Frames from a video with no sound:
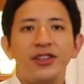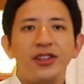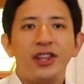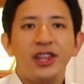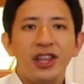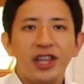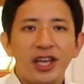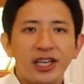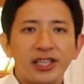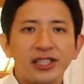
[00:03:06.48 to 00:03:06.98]

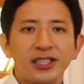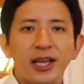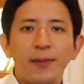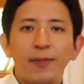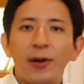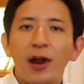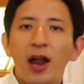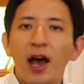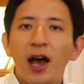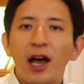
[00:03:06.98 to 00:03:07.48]
This
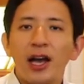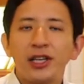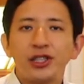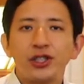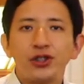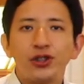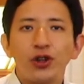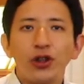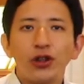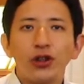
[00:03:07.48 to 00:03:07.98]

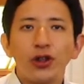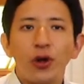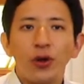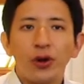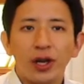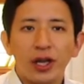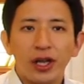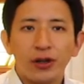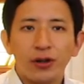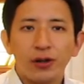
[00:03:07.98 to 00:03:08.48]
applies not
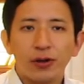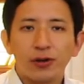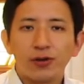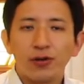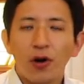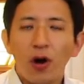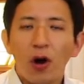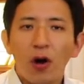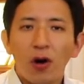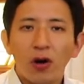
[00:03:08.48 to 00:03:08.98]
only to
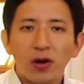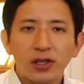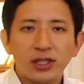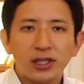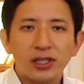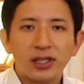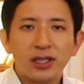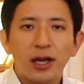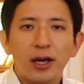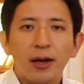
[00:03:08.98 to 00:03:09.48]

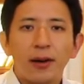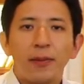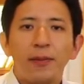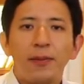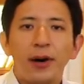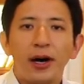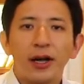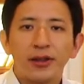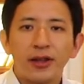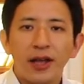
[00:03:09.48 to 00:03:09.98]
clothes,
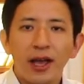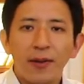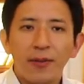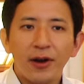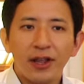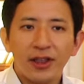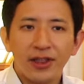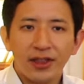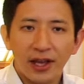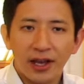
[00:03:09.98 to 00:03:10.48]
but
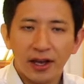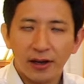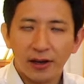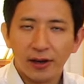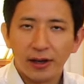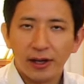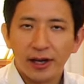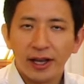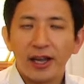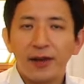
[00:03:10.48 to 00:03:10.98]
everything,
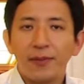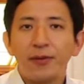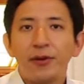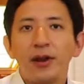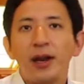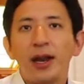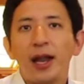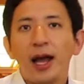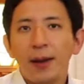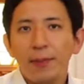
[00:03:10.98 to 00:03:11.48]

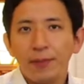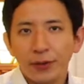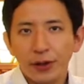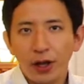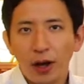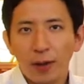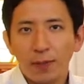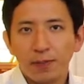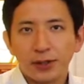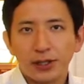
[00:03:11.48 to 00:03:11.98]
even
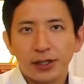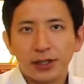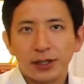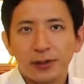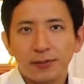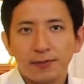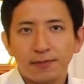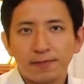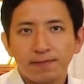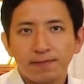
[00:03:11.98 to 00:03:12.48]
laptops.